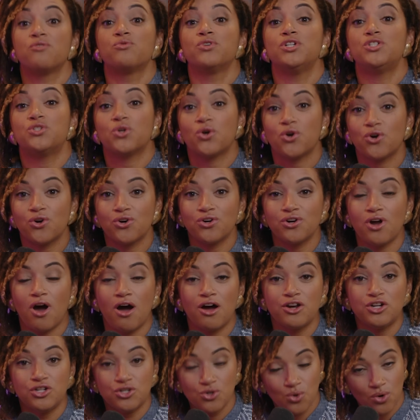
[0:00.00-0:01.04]
a return
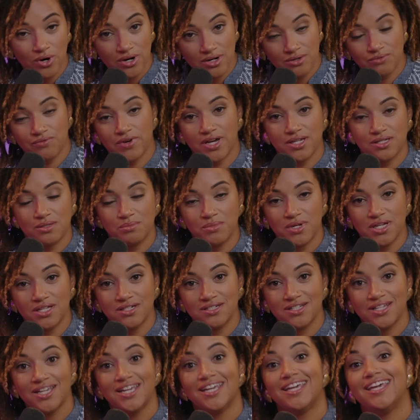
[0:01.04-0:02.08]
on your
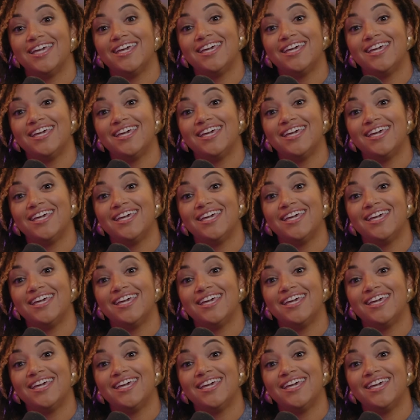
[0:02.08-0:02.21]
investment